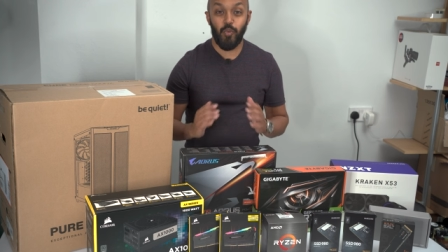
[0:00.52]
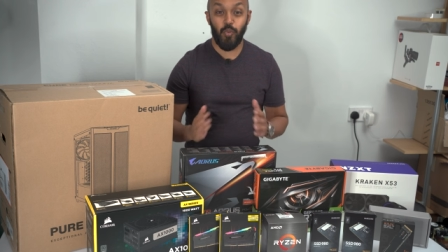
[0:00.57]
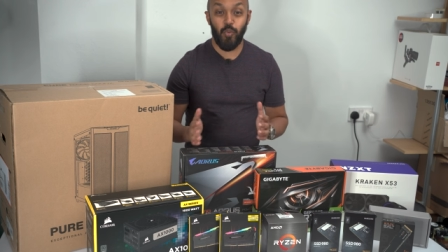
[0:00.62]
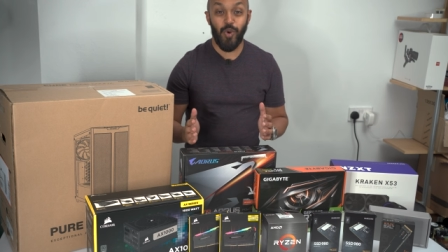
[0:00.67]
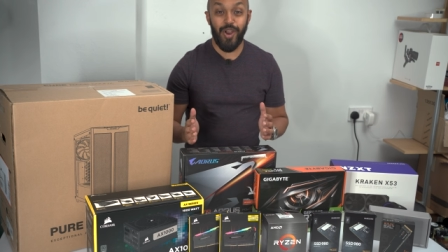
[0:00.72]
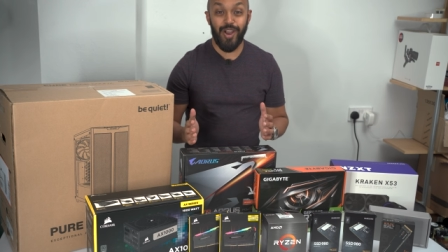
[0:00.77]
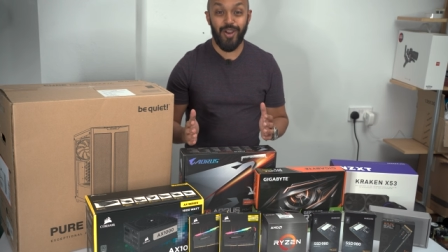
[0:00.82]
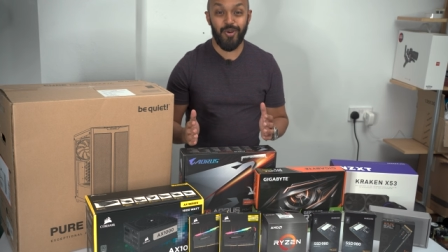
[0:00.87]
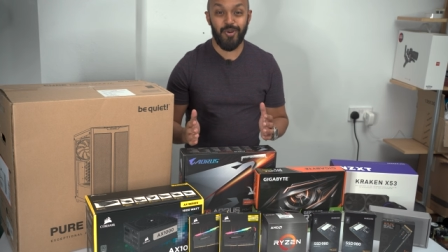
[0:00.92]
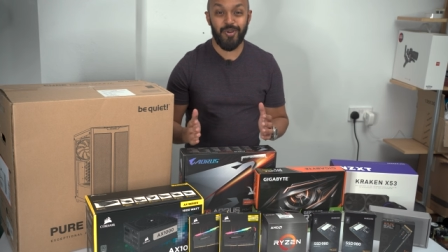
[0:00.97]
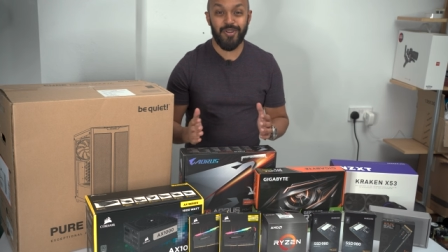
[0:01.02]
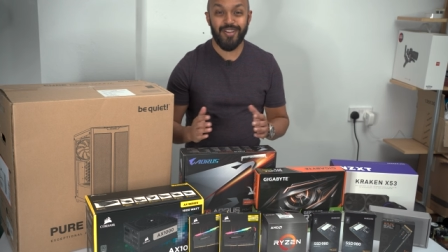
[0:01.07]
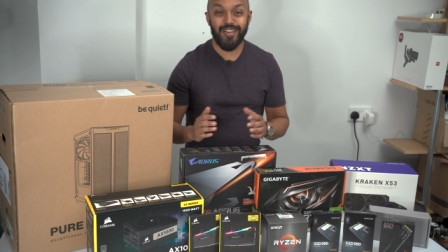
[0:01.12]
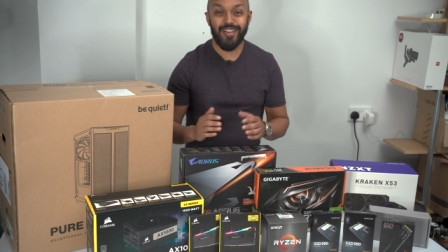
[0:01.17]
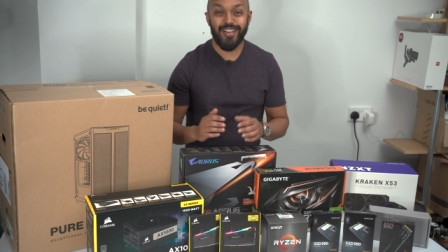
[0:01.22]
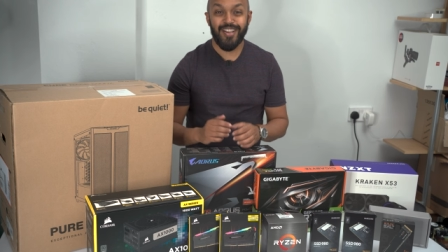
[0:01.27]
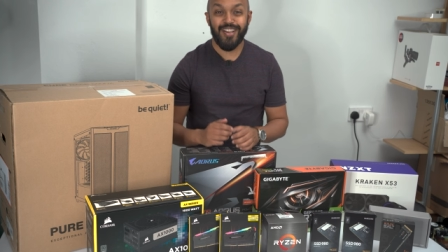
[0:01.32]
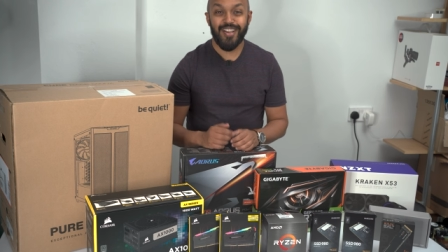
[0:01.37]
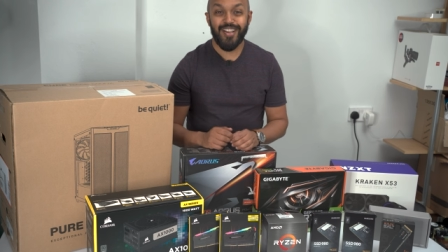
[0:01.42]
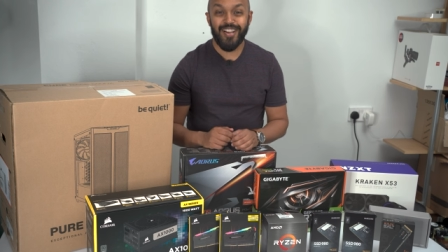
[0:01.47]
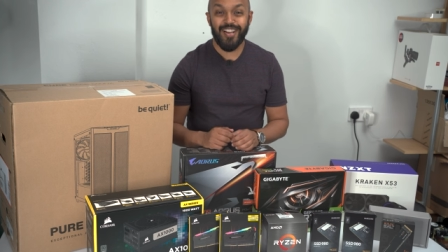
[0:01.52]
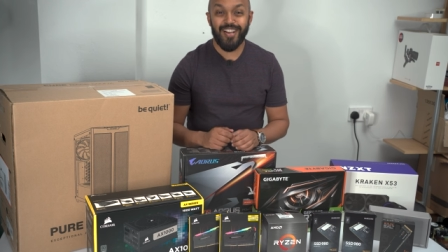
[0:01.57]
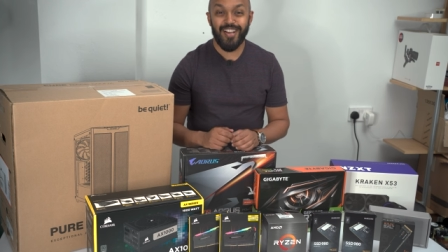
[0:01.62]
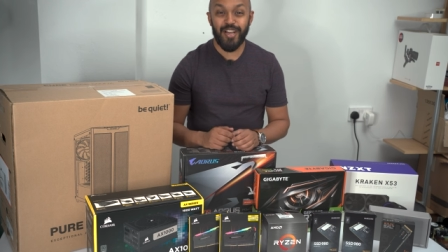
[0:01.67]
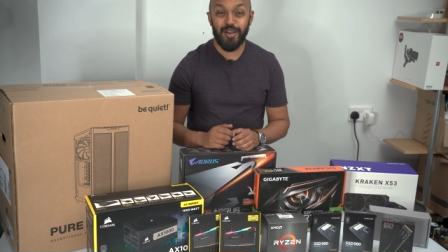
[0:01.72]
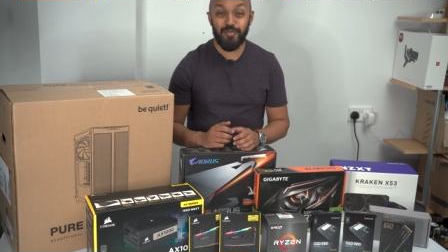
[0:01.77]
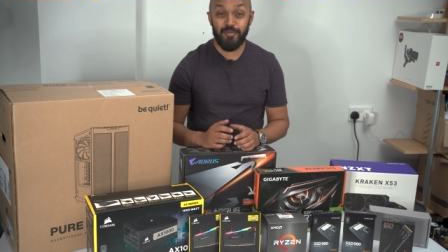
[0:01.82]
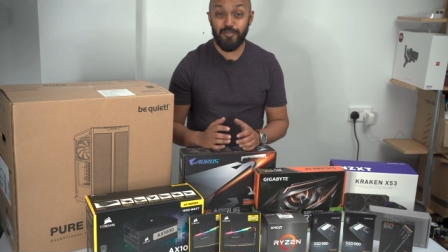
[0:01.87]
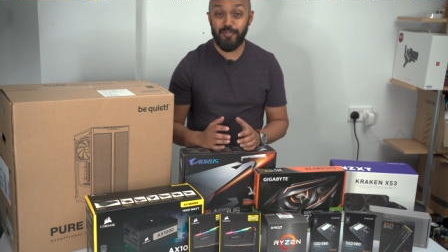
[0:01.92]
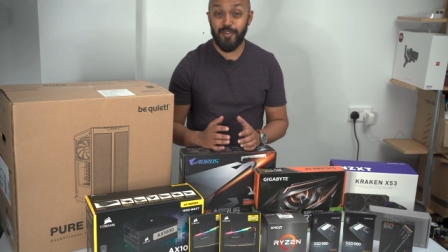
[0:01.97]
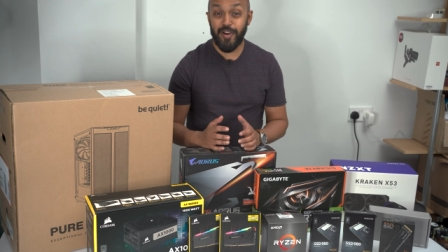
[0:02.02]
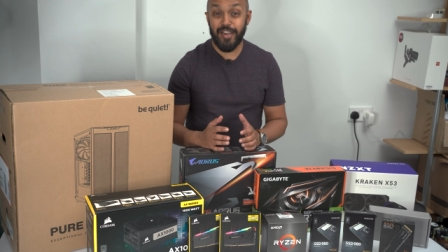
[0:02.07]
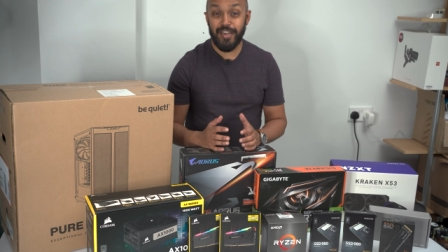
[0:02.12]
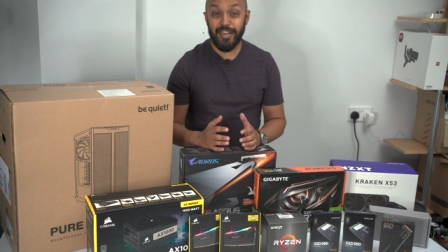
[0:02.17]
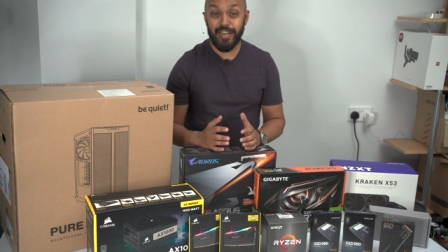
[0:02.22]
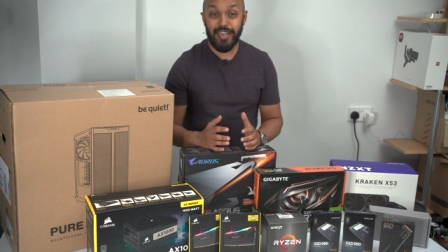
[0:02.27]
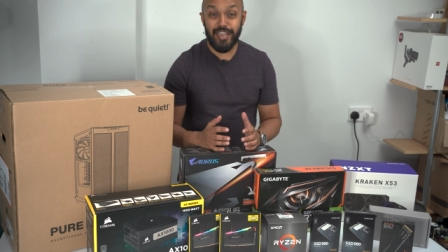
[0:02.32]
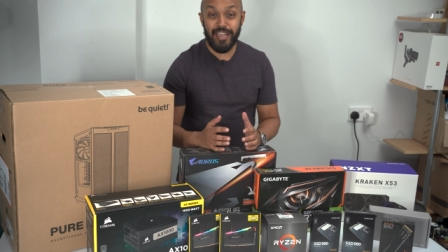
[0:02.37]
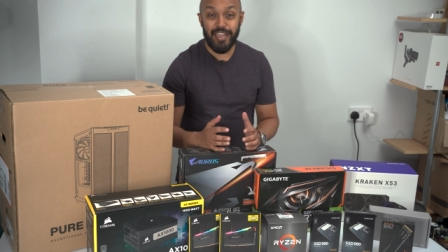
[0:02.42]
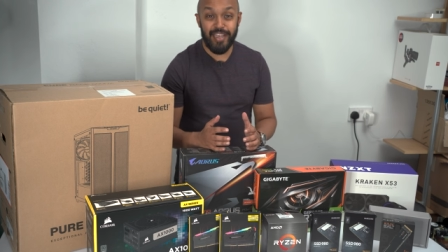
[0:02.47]
wow, uh, I'm
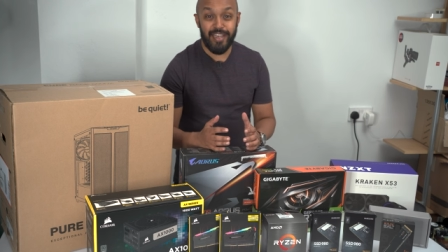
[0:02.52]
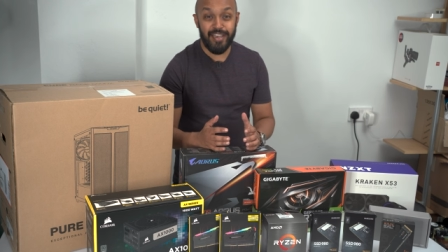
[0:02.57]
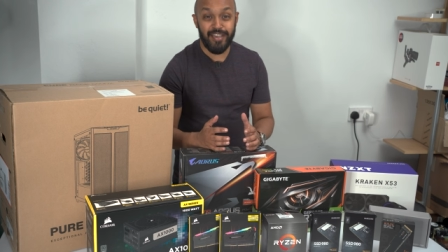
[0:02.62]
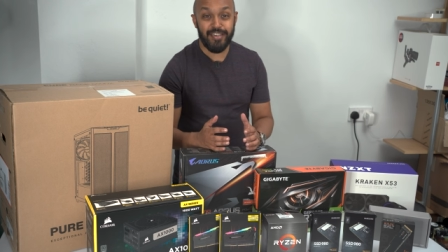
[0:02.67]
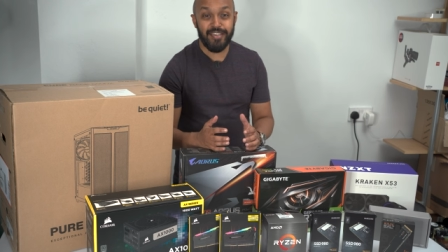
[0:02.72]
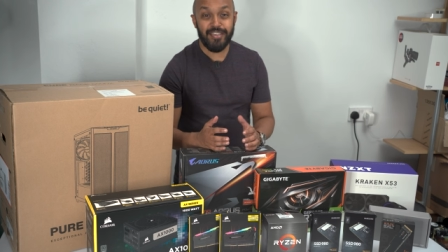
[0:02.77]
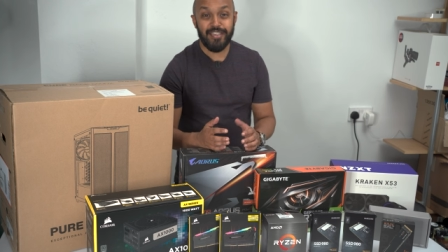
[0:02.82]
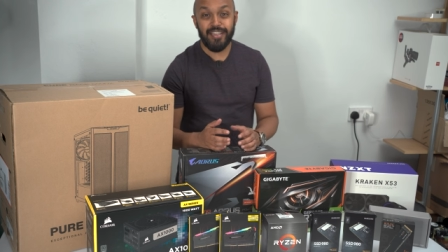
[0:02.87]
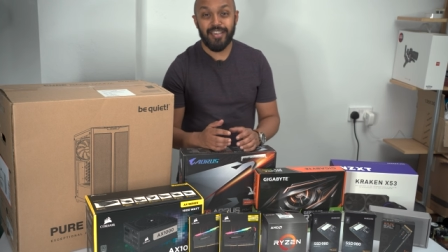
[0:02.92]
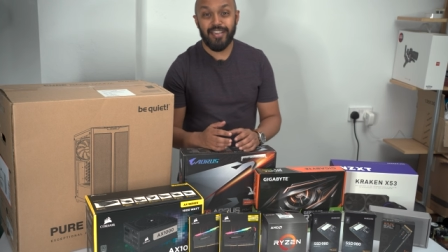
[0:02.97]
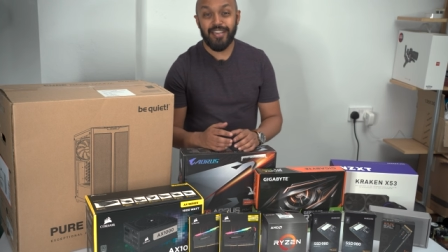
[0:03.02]
finally here.